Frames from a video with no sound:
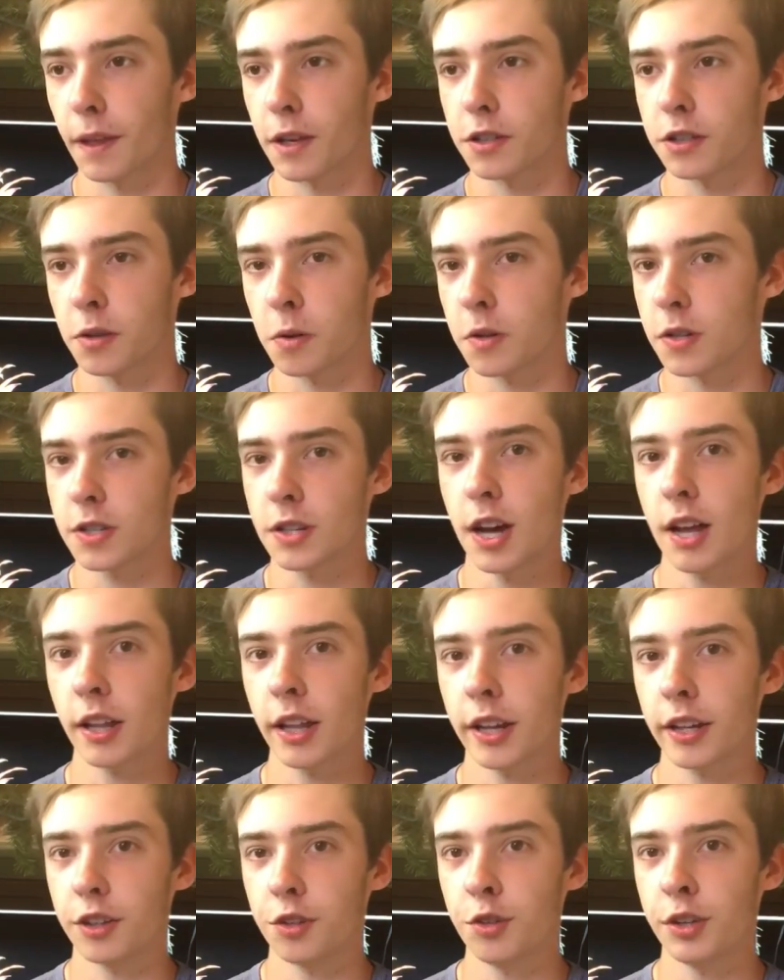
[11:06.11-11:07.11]
So it's not
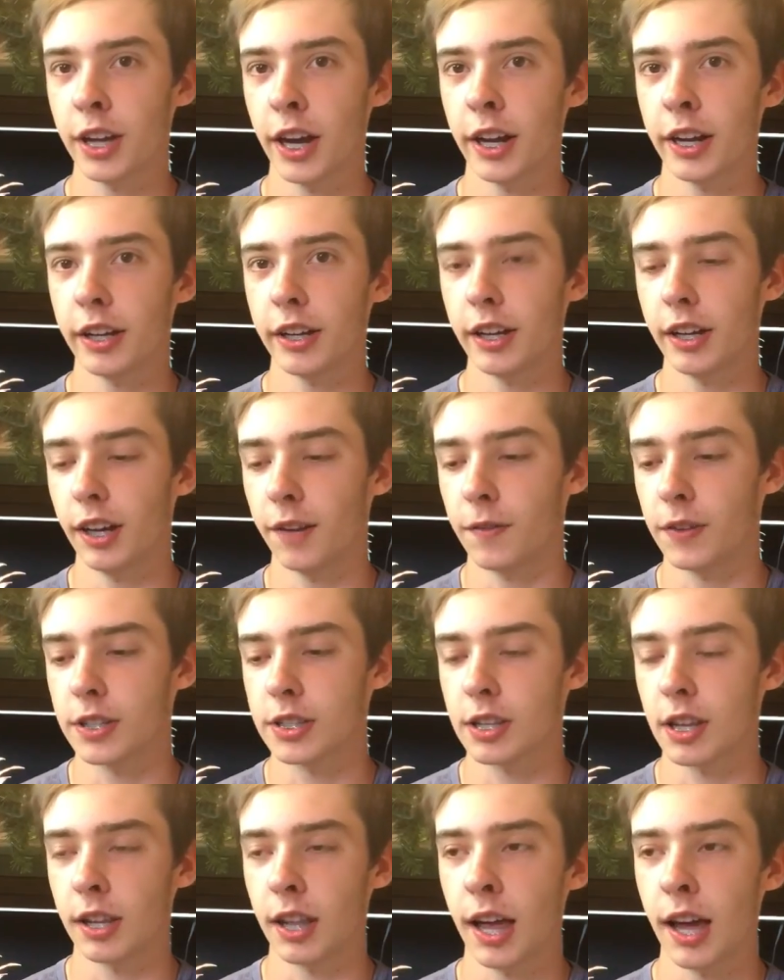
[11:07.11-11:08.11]
like you get it, if it's
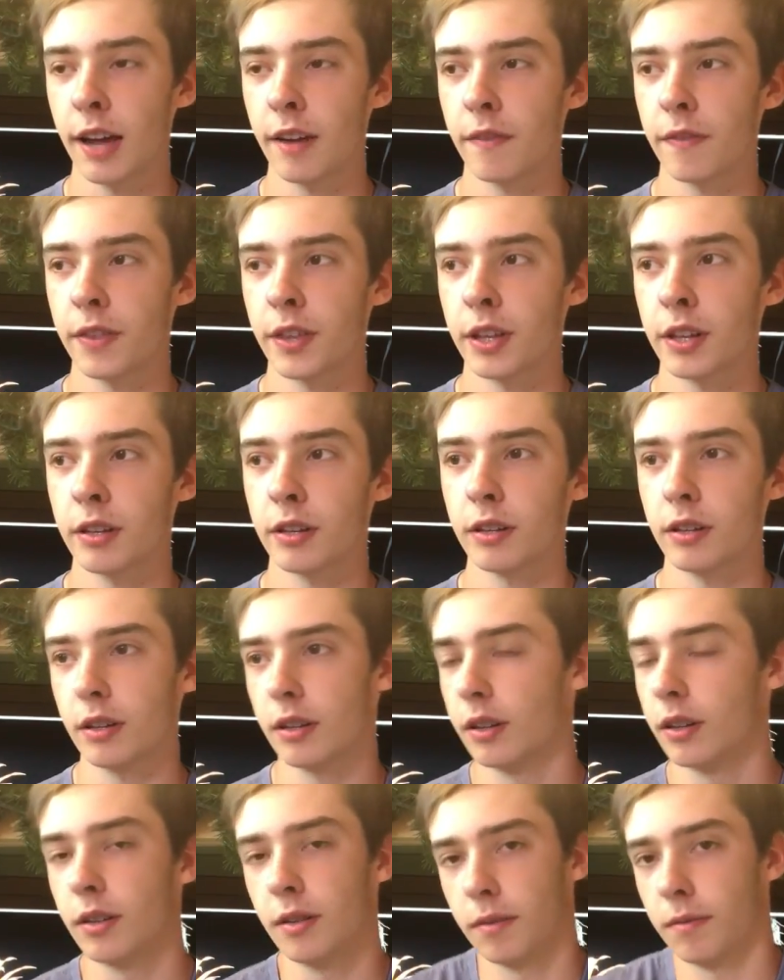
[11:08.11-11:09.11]
alive, then
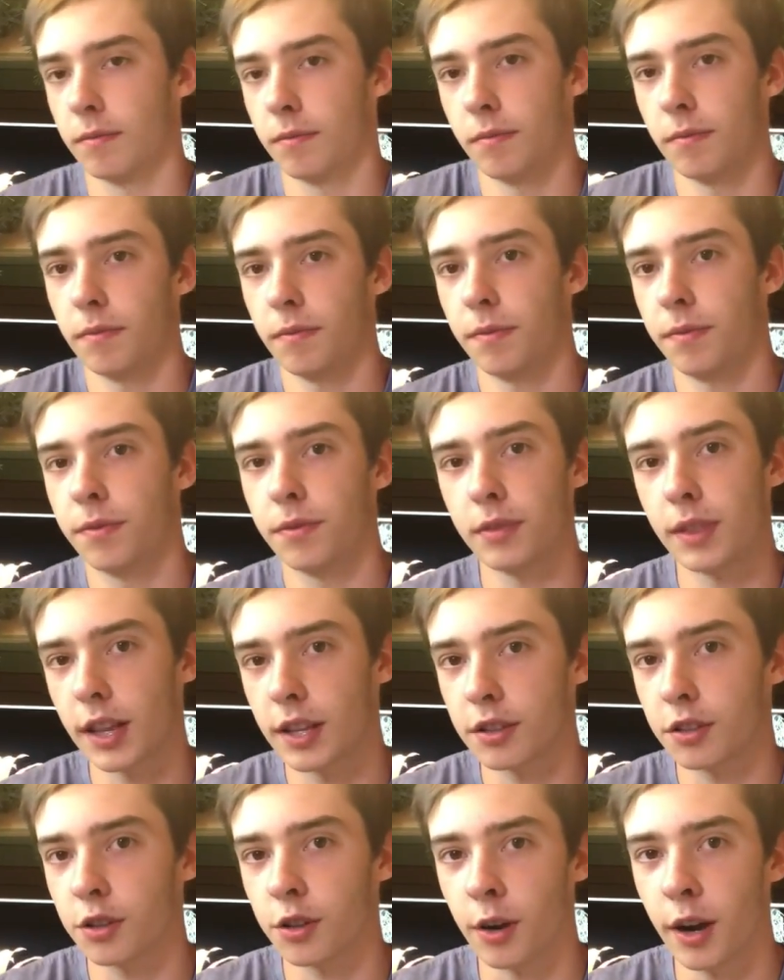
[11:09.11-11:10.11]

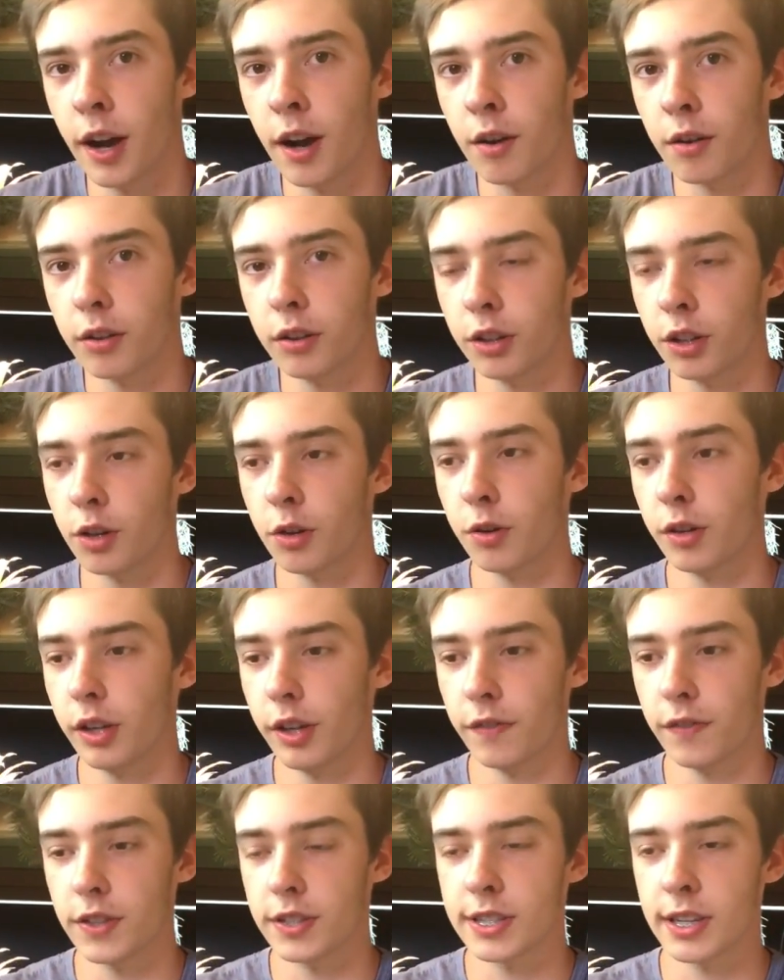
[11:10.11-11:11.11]
that you're out. You know,
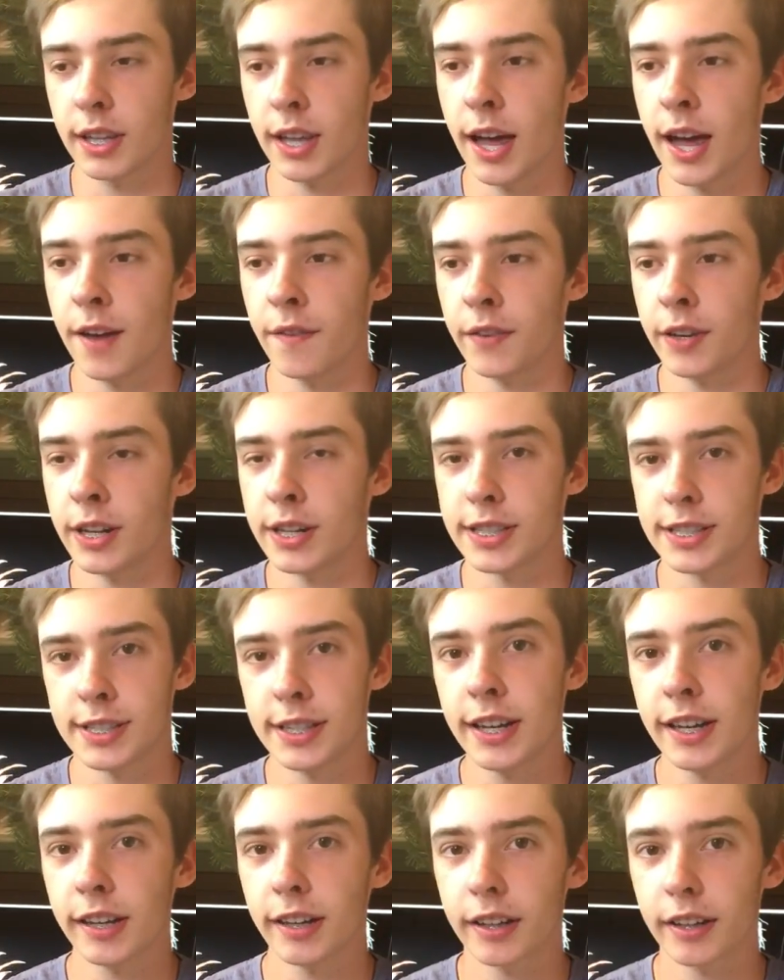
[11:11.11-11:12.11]
if it's alive and it's
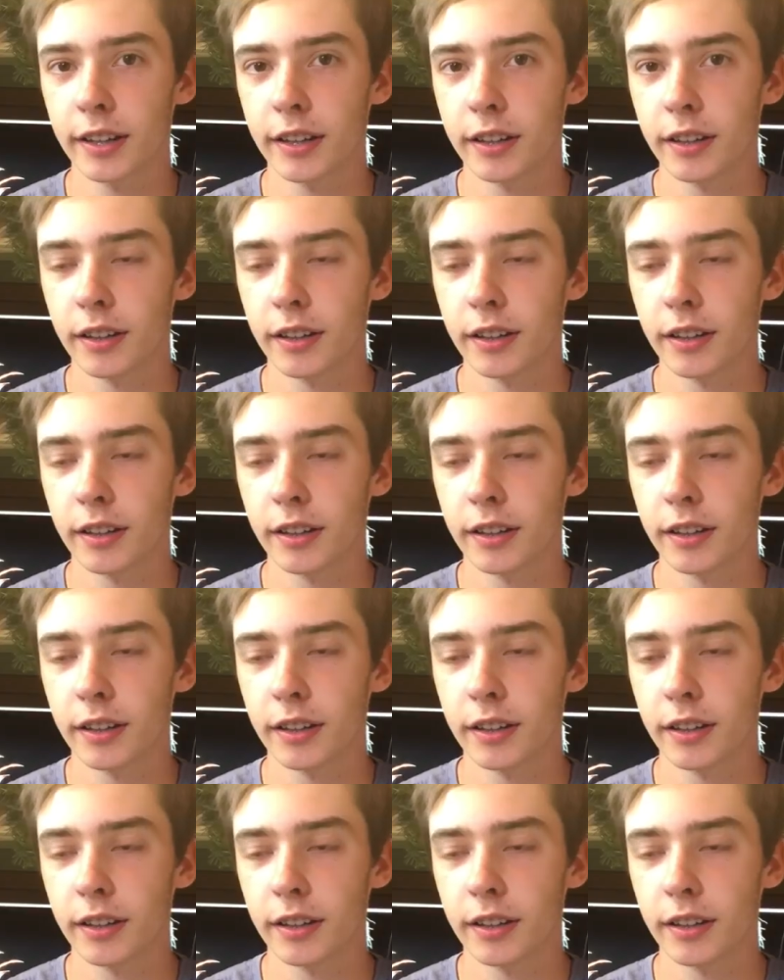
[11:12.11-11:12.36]
sick,